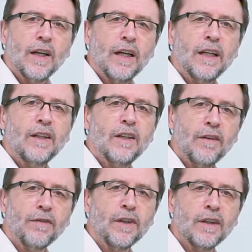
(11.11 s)
in
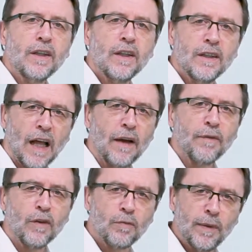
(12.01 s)
different
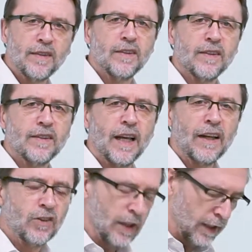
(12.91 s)
types of businesses,
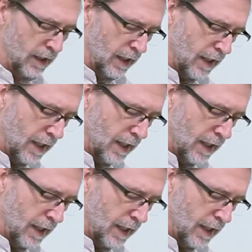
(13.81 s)
actually